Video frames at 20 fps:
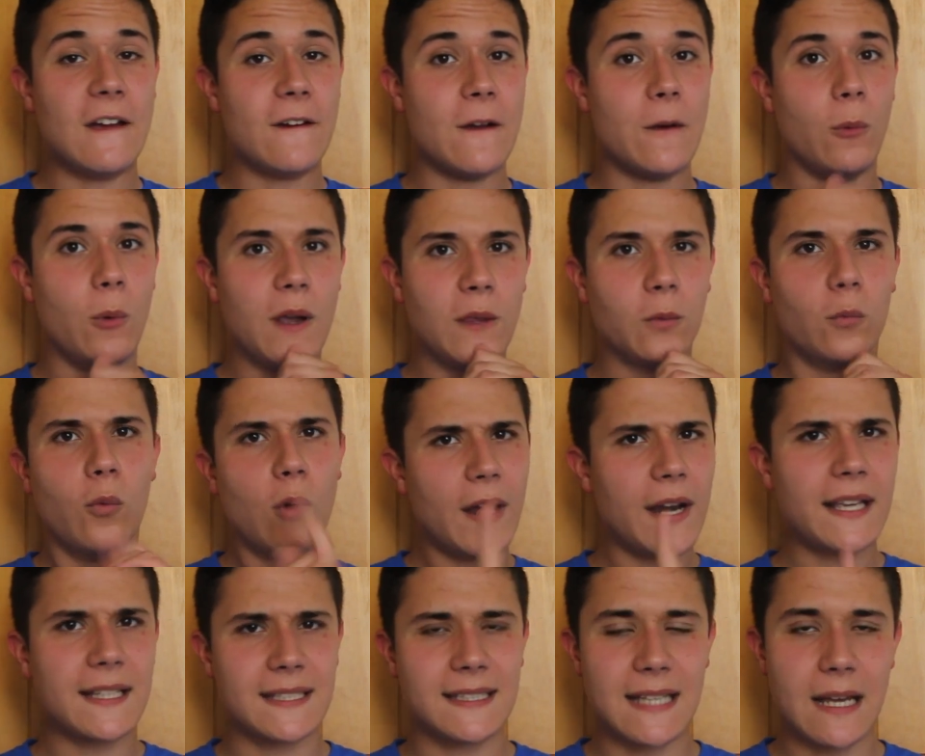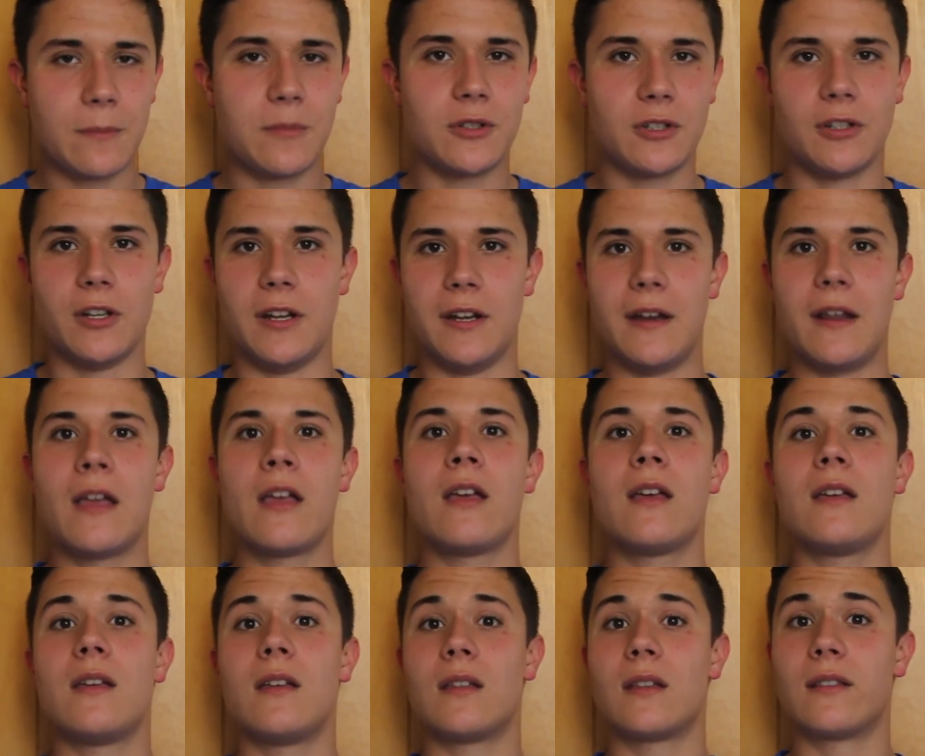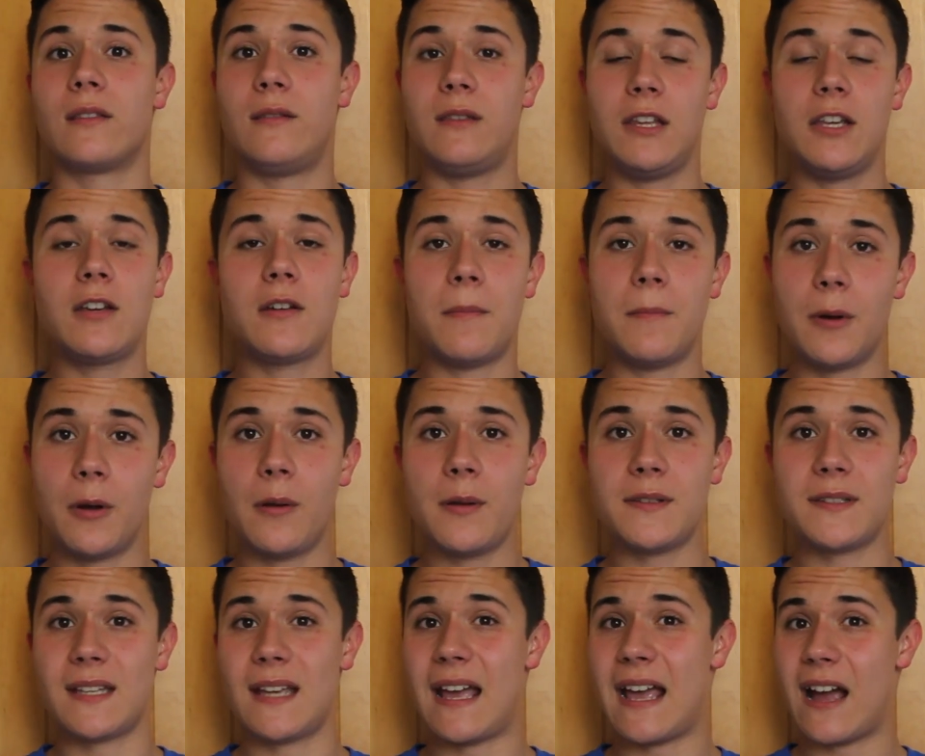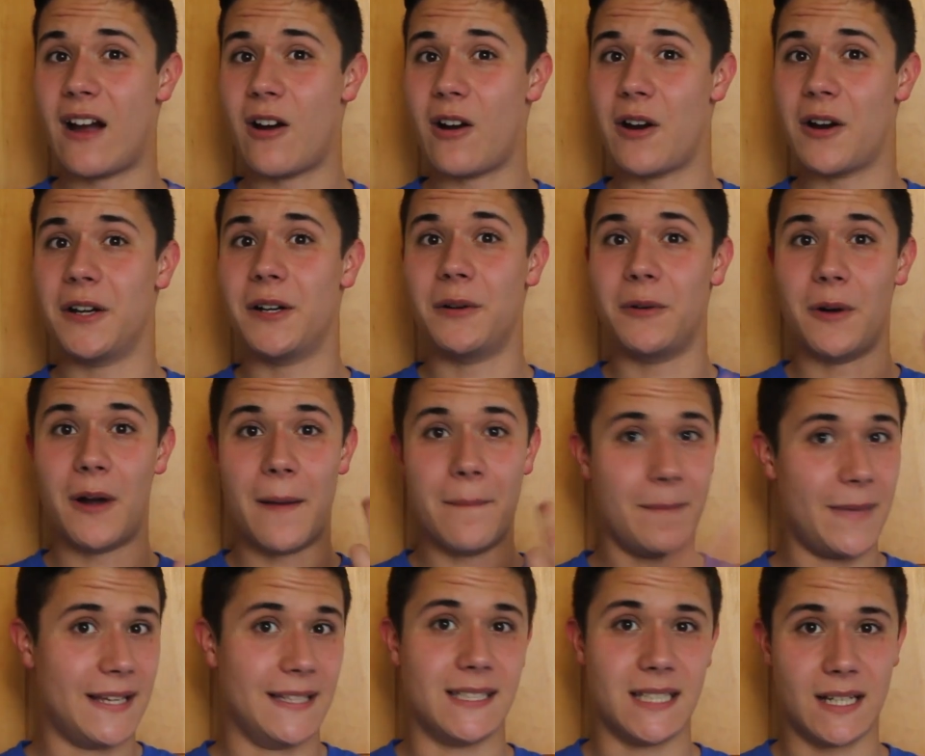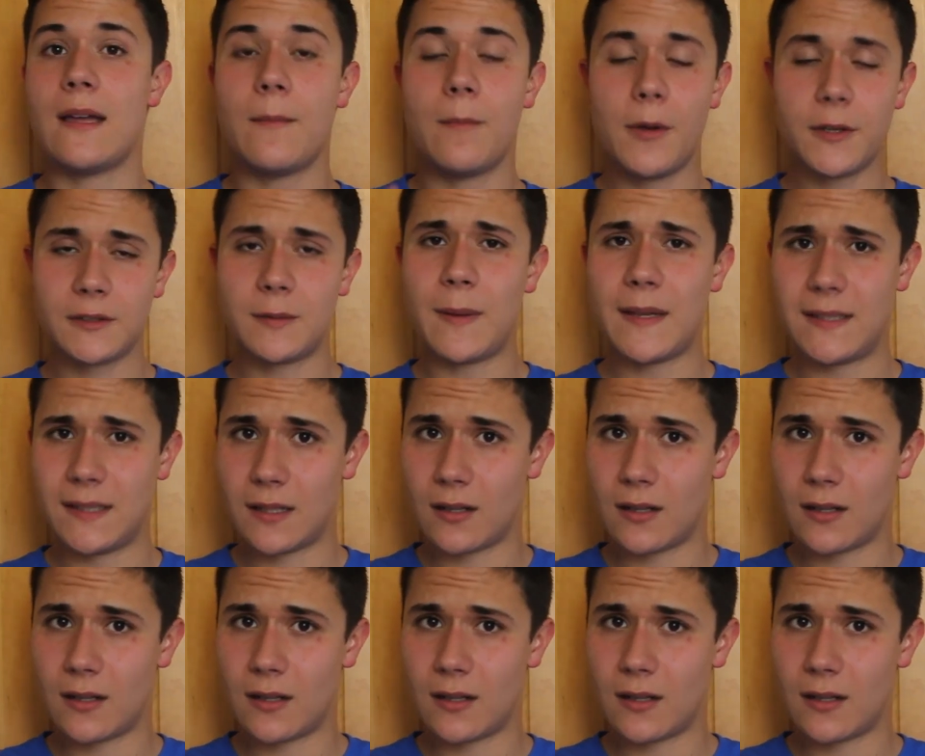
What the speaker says: With one exception, the components are amazing. Both the basic